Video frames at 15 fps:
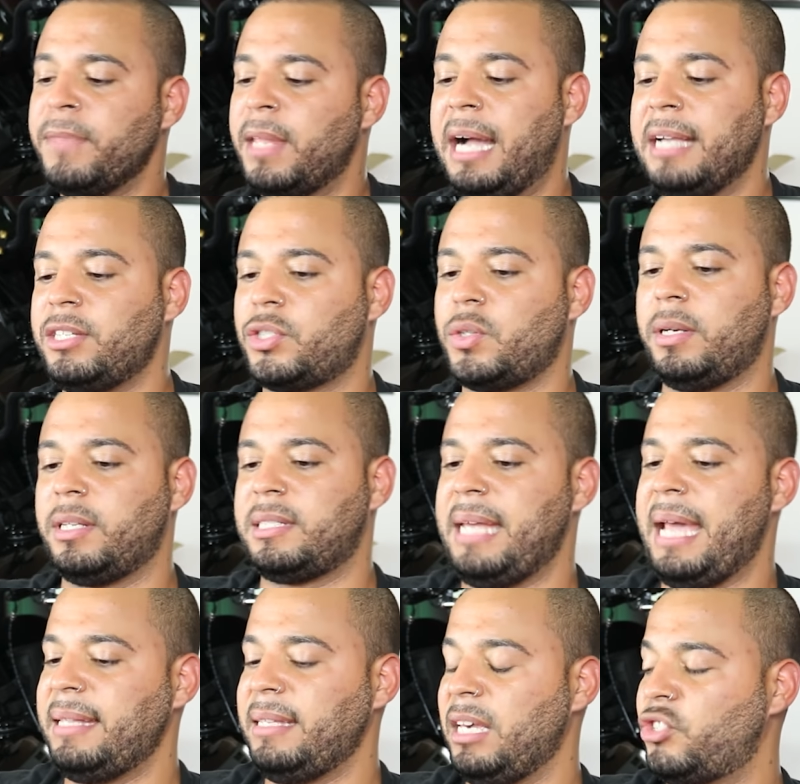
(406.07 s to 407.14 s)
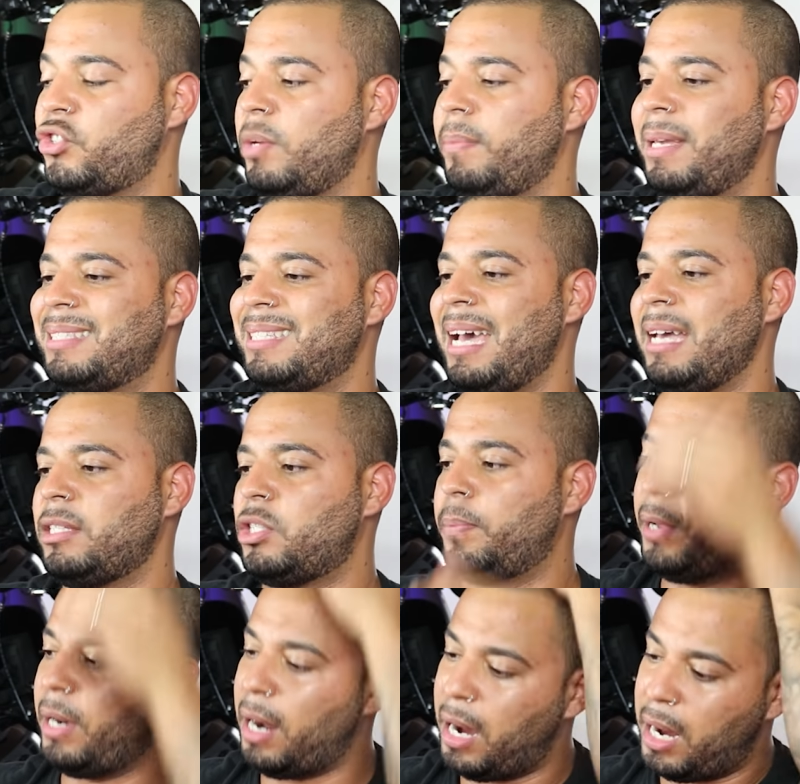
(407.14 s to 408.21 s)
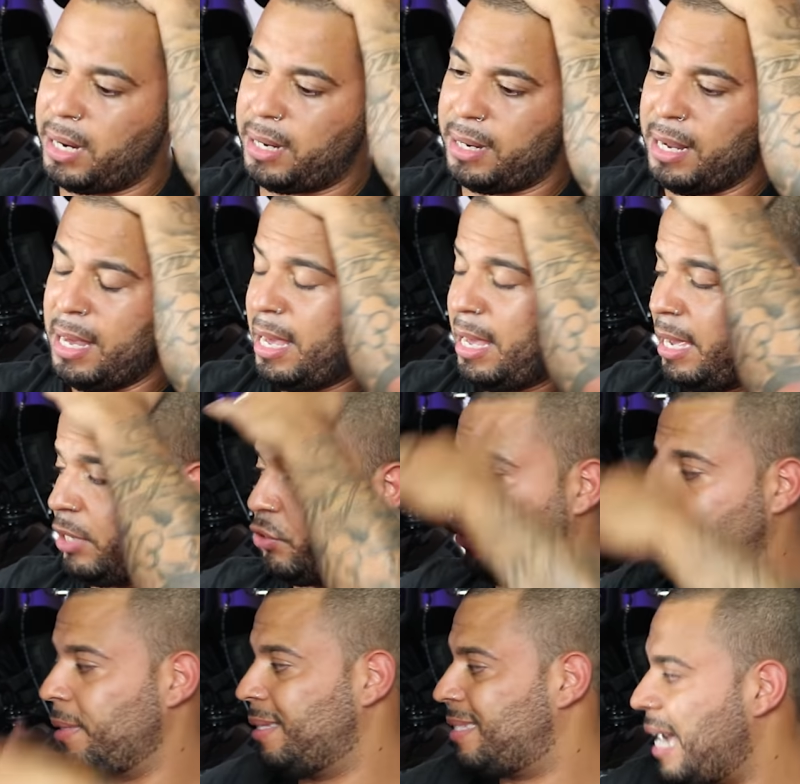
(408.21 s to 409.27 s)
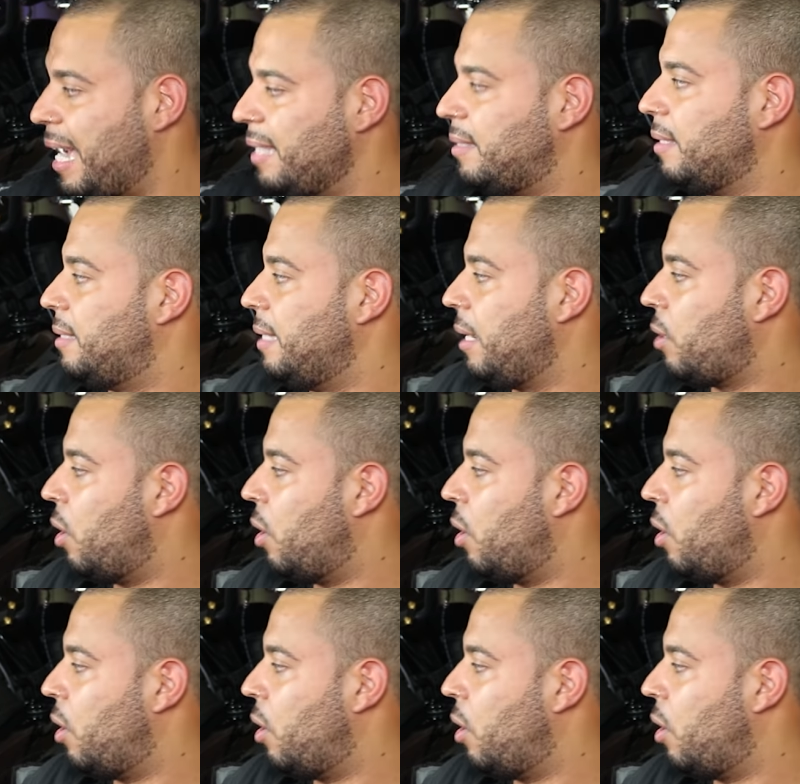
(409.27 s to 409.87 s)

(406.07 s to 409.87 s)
I just don't understand. They're extremely tight to put on, extremely tight to take